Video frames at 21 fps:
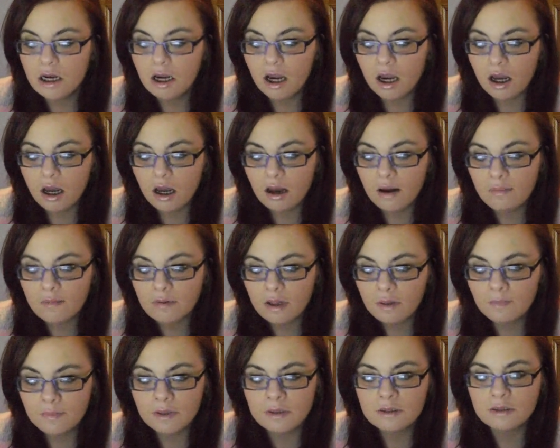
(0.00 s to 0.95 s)
Um,
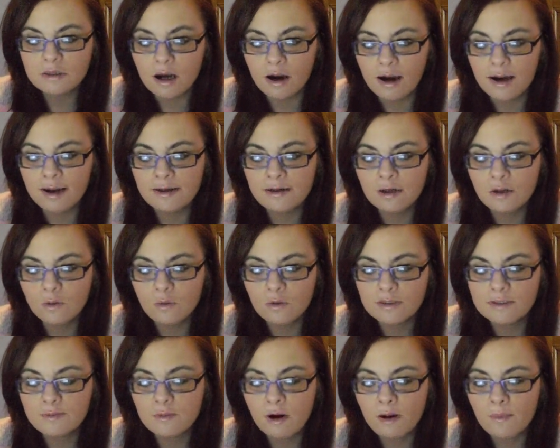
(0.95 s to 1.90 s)
number nine,
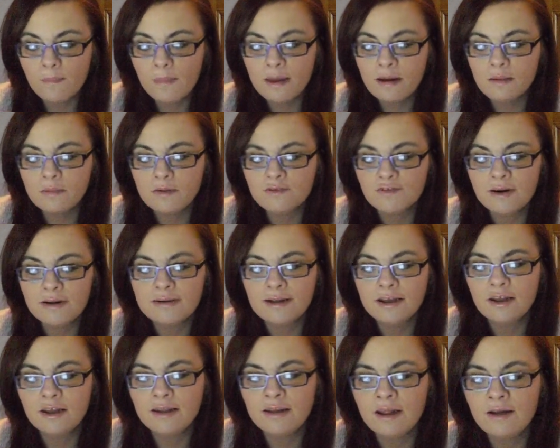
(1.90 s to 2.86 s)
what's one makeup trend
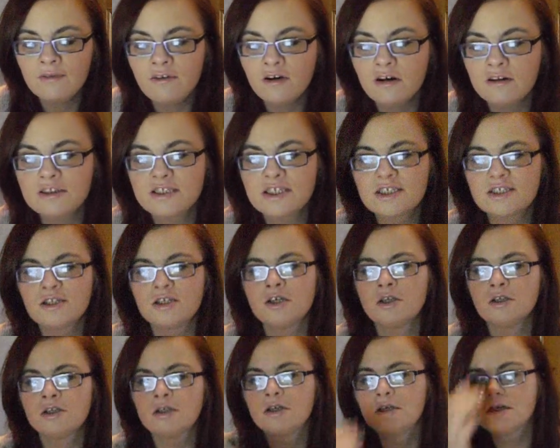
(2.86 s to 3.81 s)
that you never
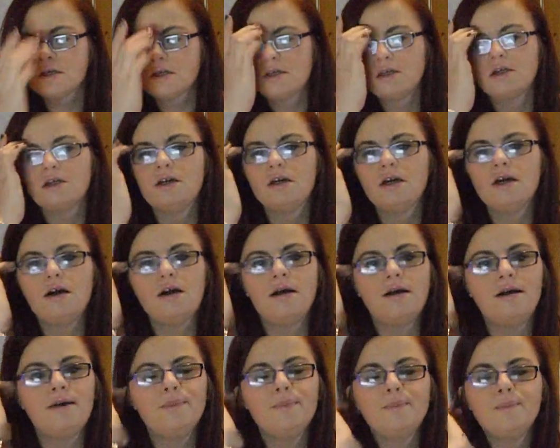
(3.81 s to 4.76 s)
understood?
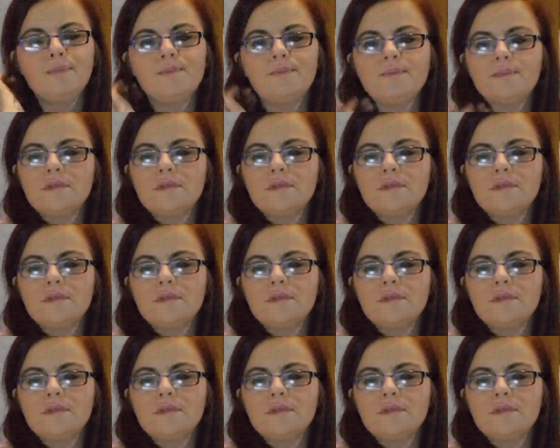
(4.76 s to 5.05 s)
Um,